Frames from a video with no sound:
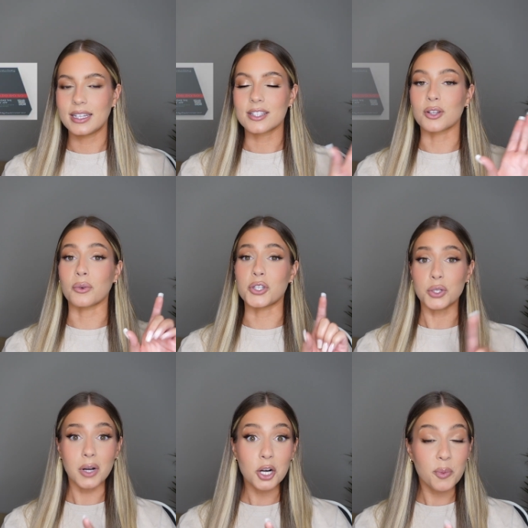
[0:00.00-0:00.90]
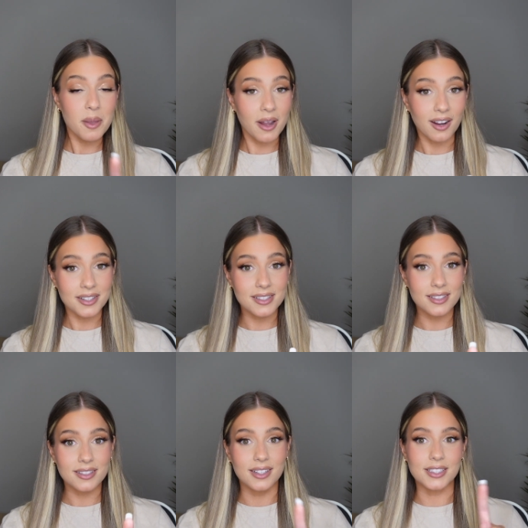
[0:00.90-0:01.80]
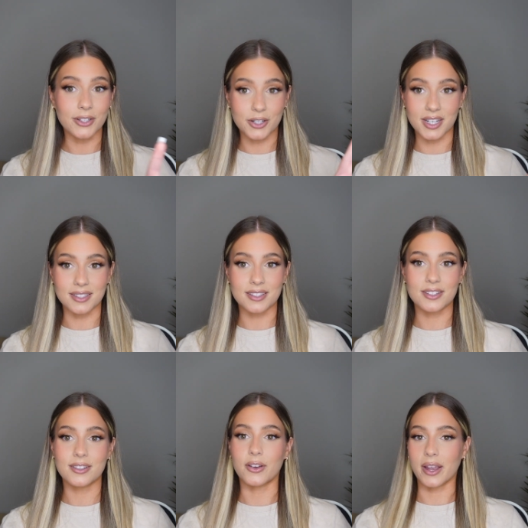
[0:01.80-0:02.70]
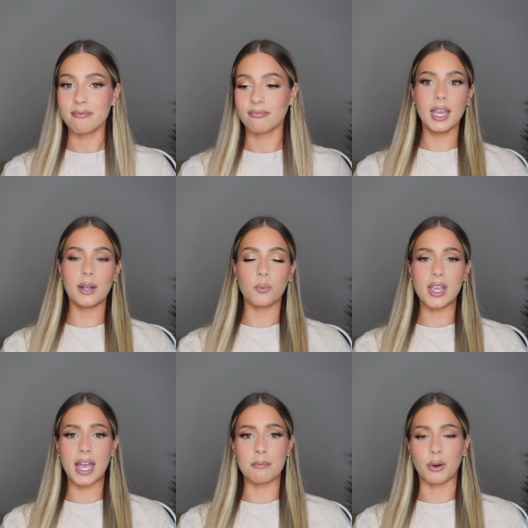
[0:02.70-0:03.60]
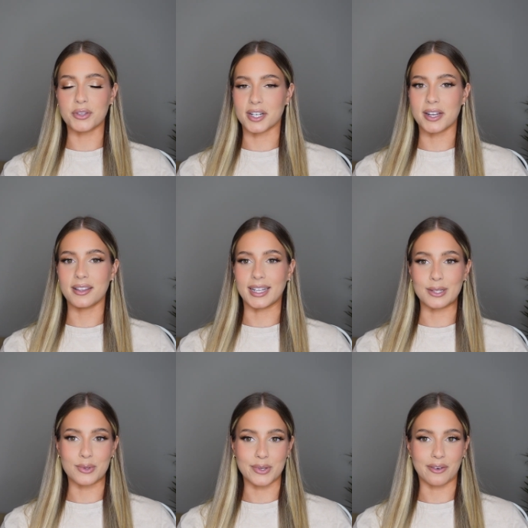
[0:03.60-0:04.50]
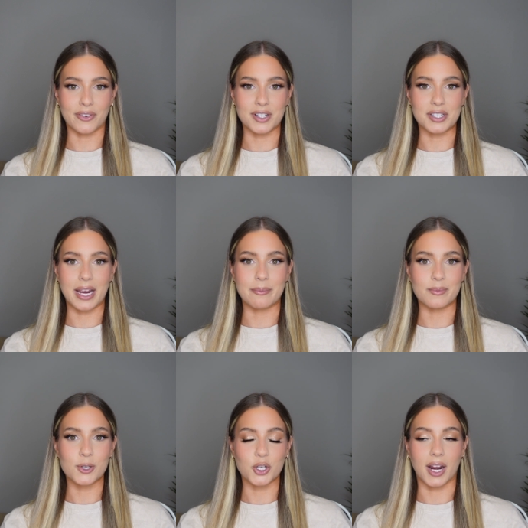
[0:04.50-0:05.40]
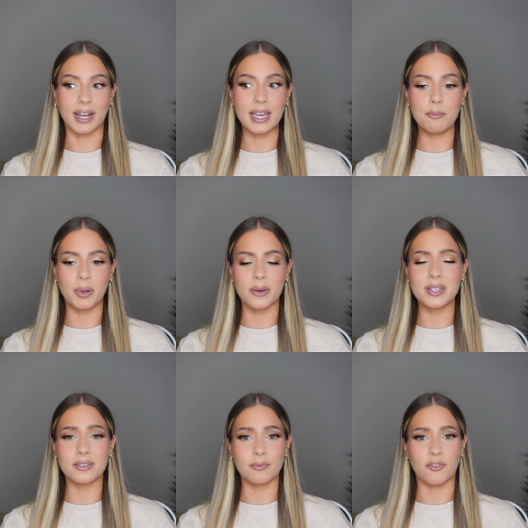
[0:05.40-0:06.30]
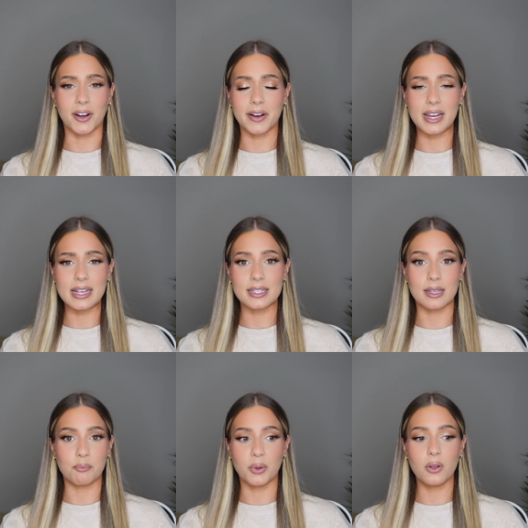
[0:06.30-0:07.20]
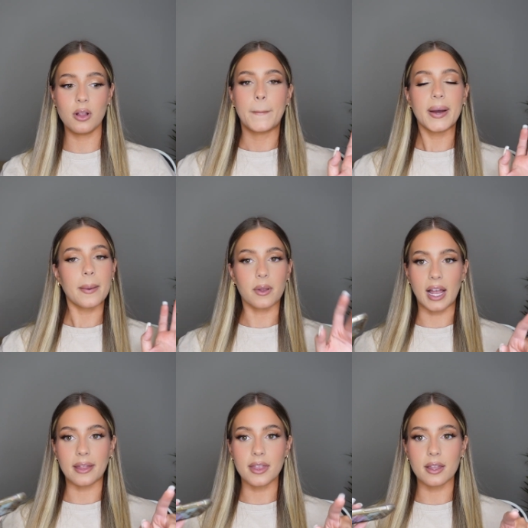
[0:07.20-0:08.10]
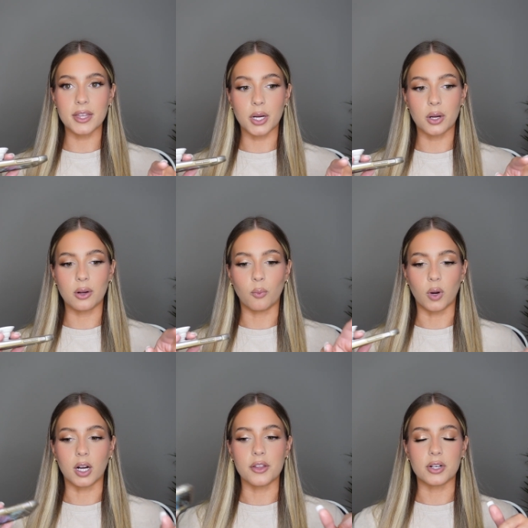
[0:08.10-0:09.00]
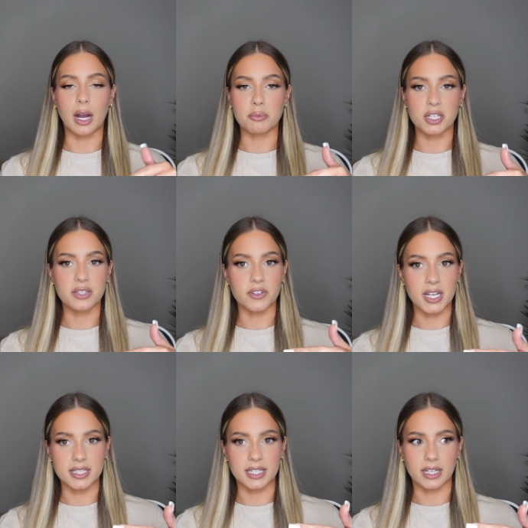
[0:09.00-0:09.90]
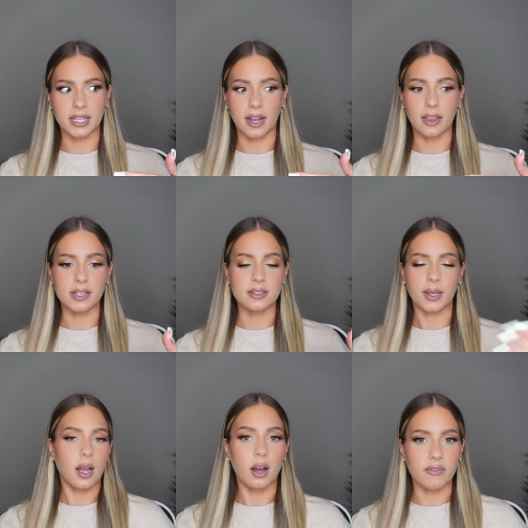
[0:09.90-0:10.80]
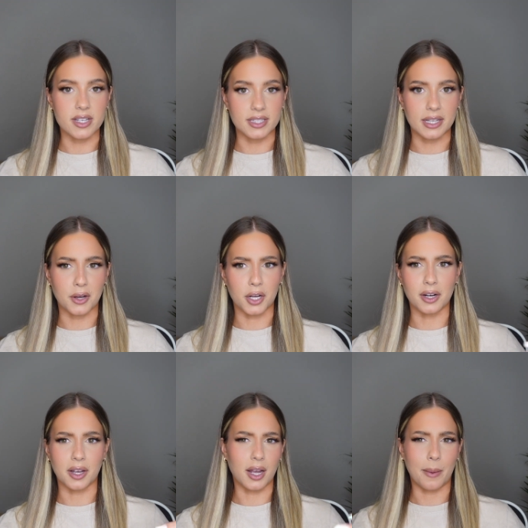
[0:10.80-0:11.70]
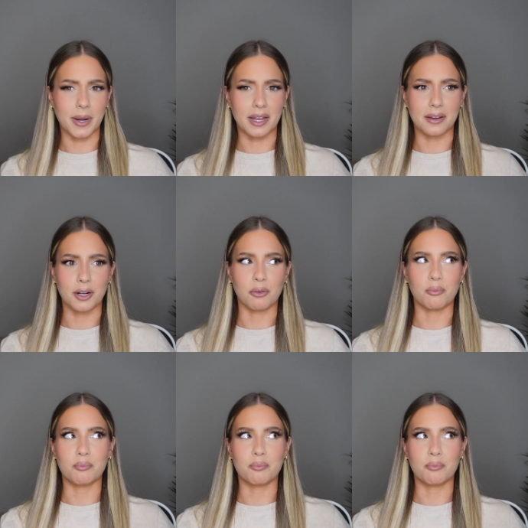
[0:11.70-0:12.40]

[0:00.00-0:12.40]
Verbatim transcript: So do not open the box until your test, okay? And we had both done it, like this was our first time trying it, but it was very simple. But I'm glad that there were other options for testing on the island. Like obviously they're gonna accommodate, you know,